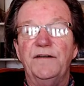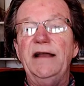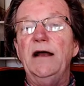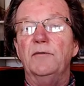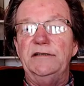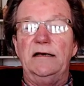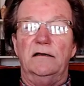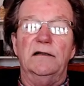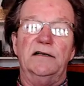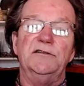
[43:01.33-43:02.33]
find out what
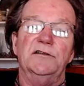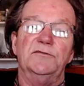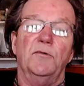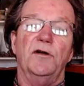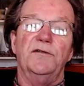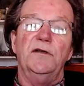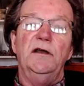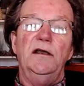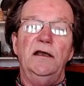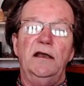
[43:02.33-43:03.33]
that collection is worth
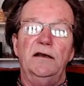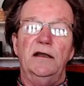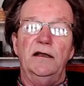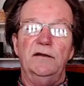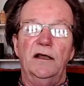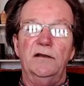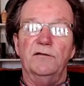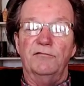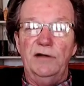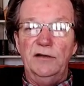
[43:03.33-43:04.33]
in
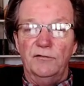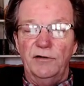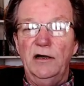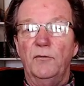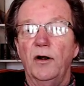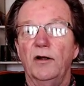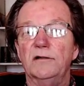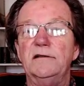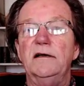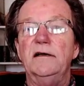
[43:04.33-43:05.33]
the real
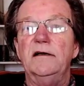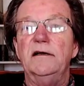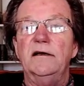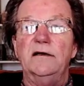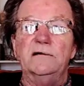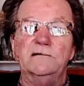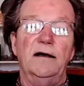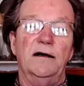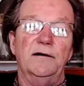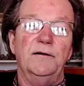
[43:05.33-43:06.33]
world
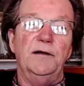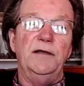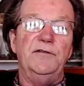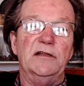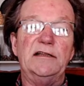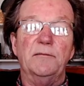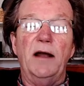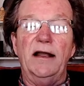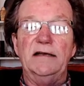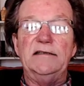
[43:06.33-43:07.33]
if you let the
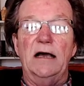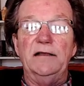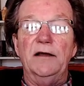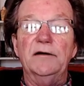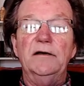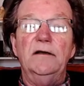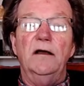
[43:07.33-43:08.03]
market tell you.